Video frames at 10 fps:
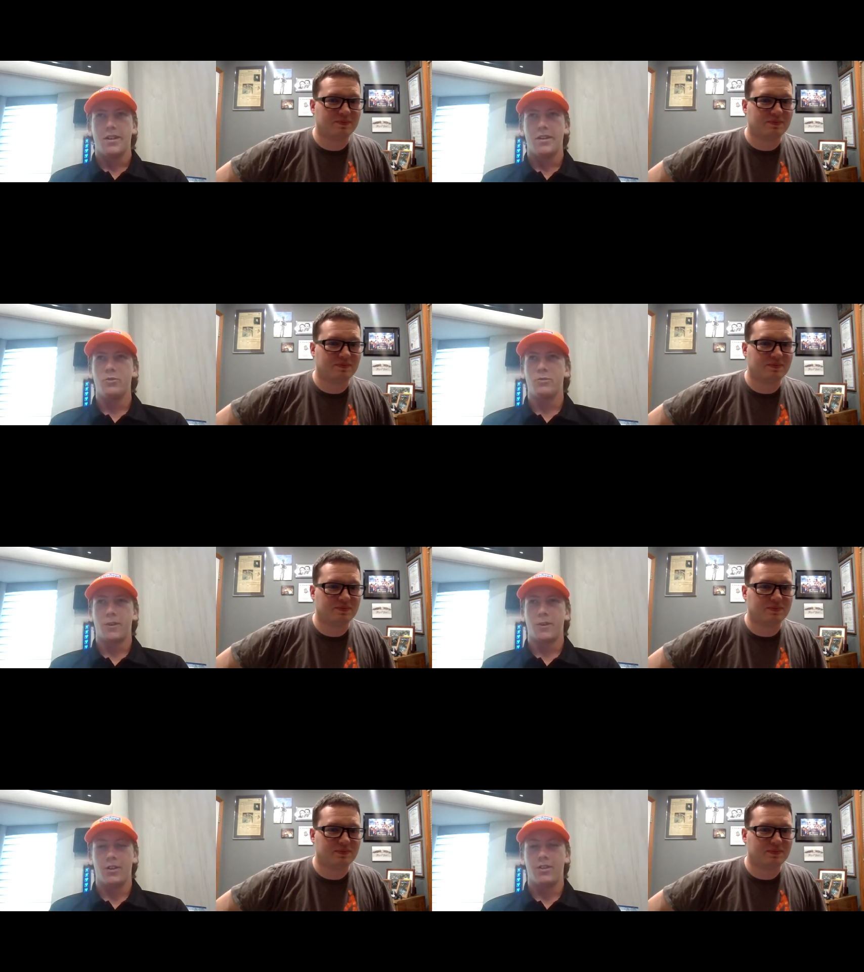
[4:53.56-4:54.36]
Speaker 1: It was
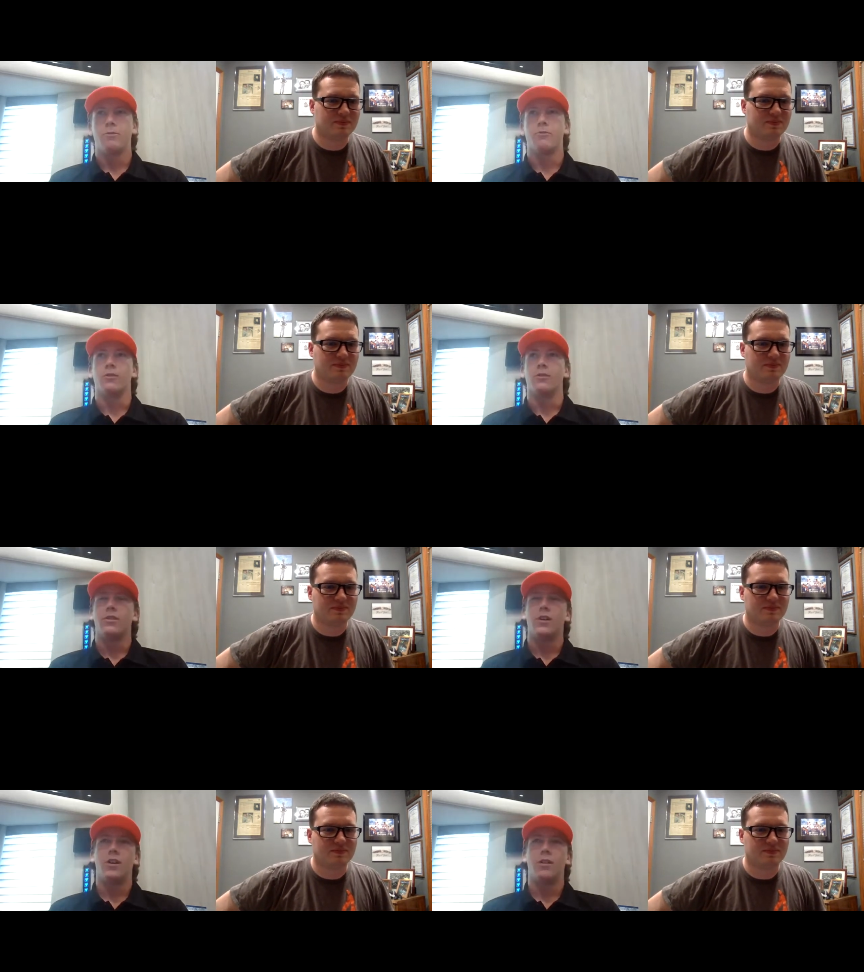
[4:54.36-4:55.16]
very different.
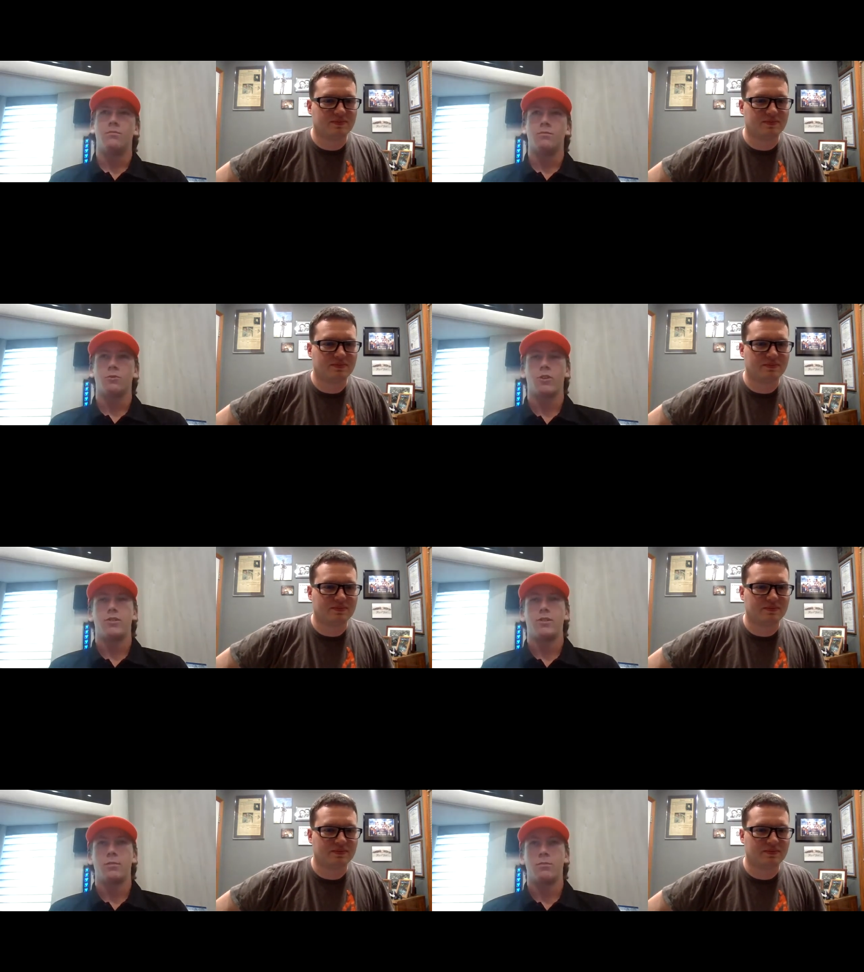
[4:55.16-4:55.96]
Um,
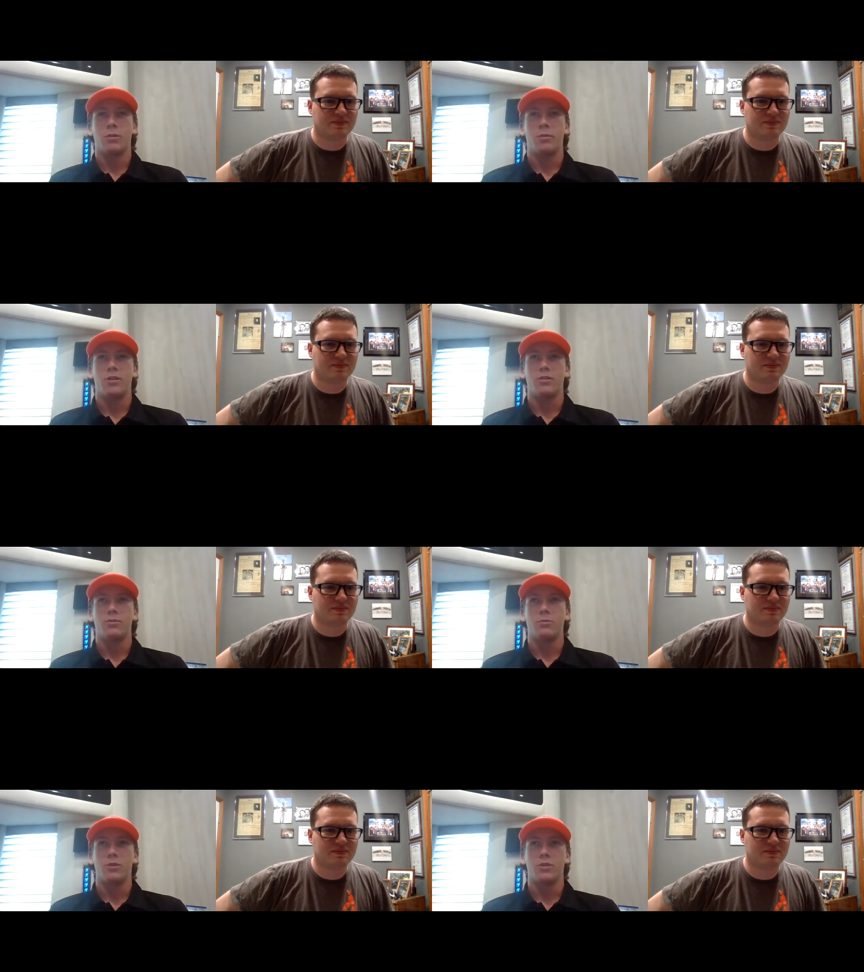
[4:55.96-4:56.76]
racing in Barbados
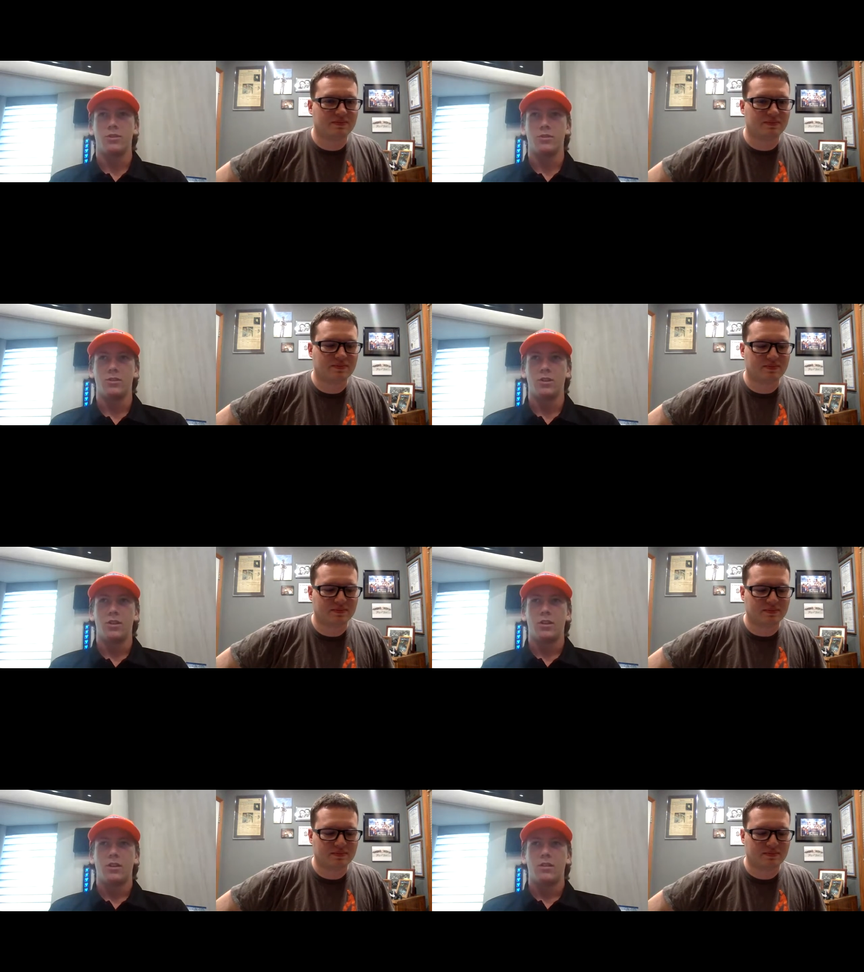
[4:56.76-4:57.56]
was
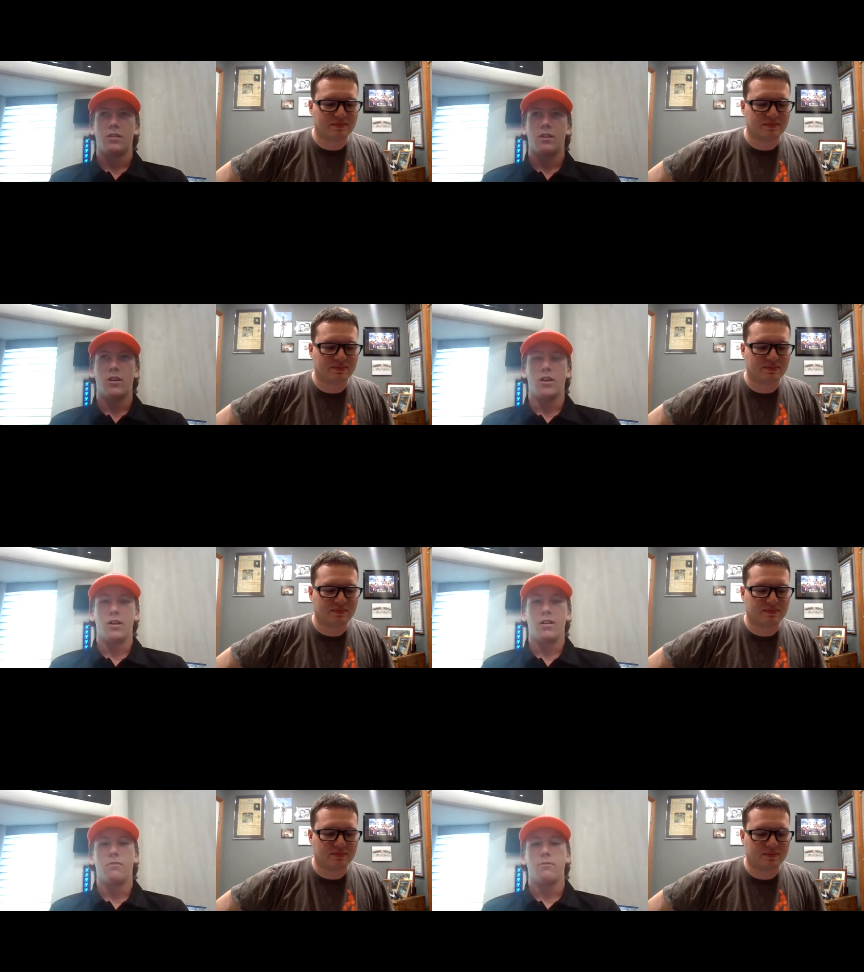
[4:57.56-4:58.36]
uh,
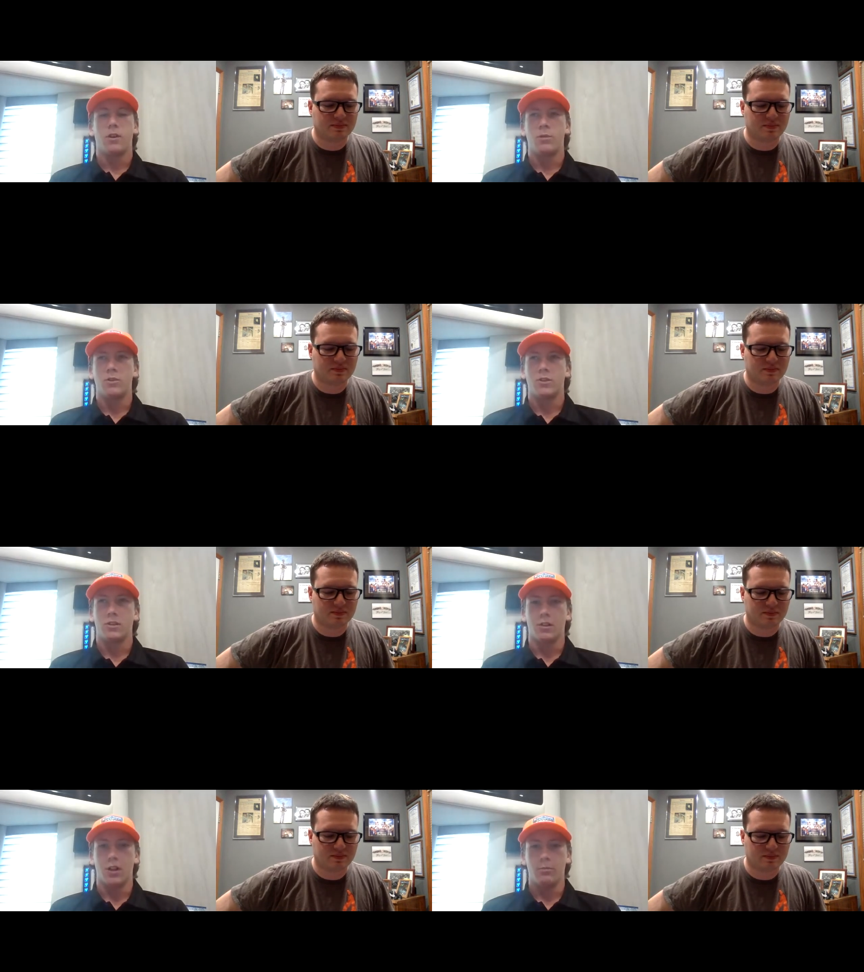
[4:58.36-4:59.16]
very much at the
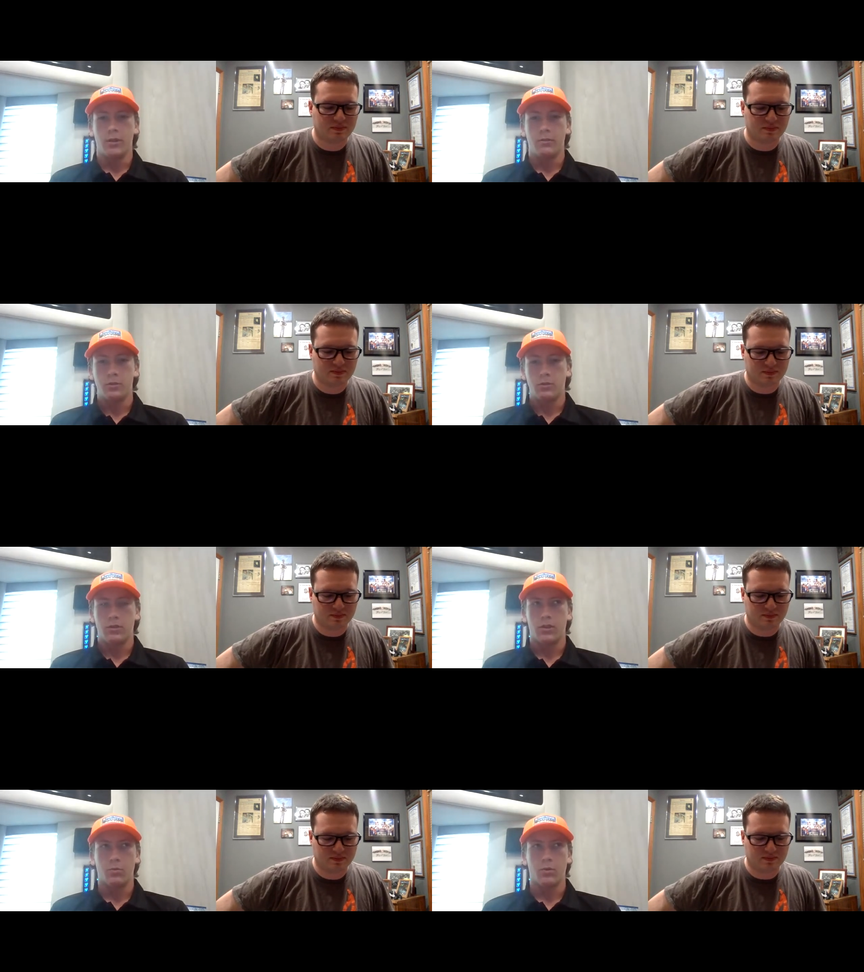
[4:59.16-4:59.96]
club level.
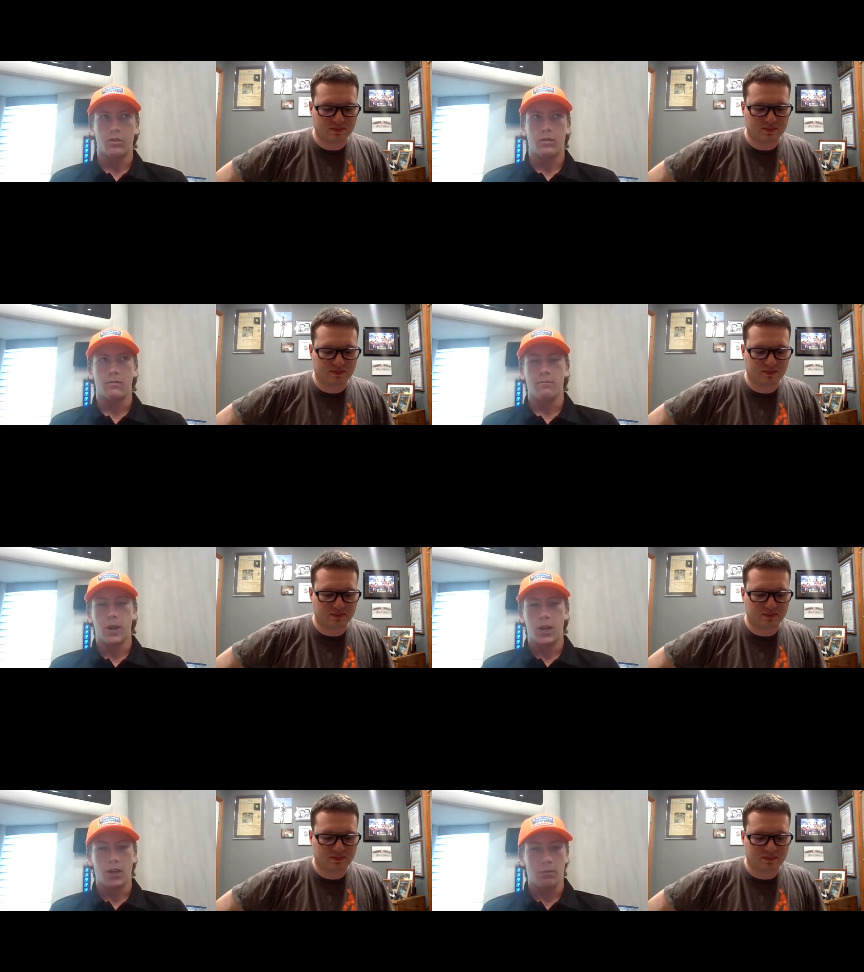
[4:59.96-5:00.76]
There weren't
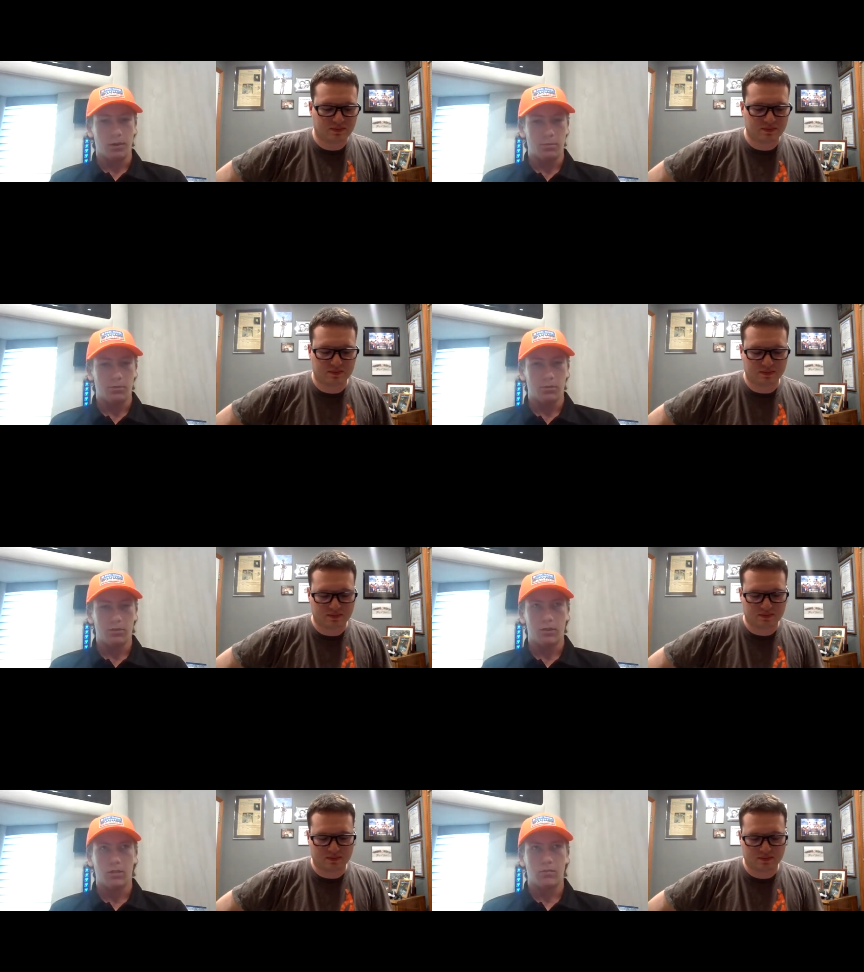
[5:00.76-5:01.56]
many
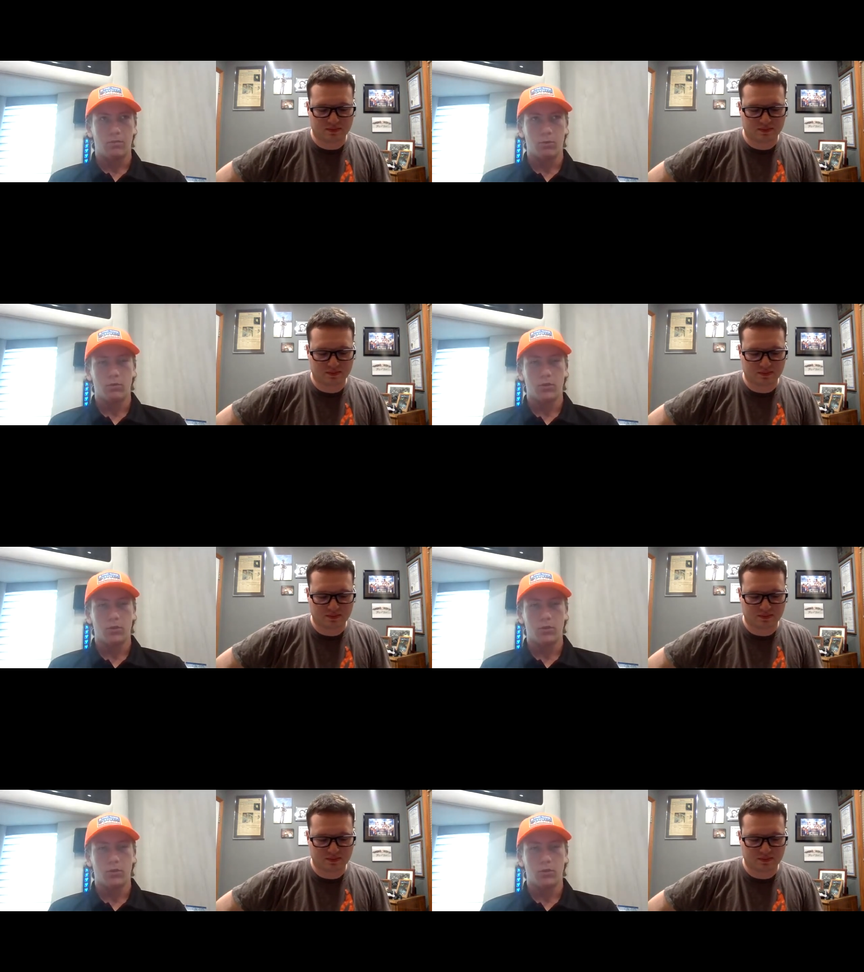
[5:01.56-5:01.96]
people that were